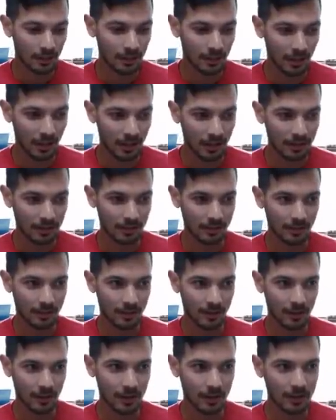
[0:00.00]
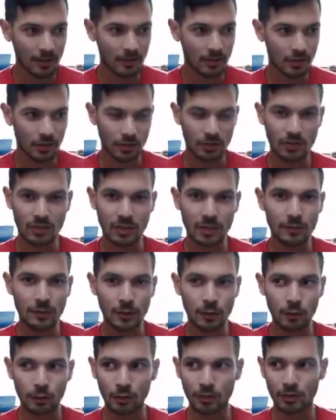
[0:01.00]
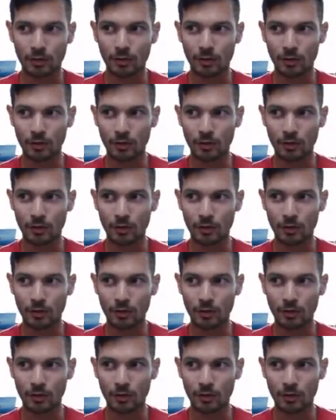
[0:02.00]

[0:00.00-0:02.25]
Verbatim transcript: that is just difficult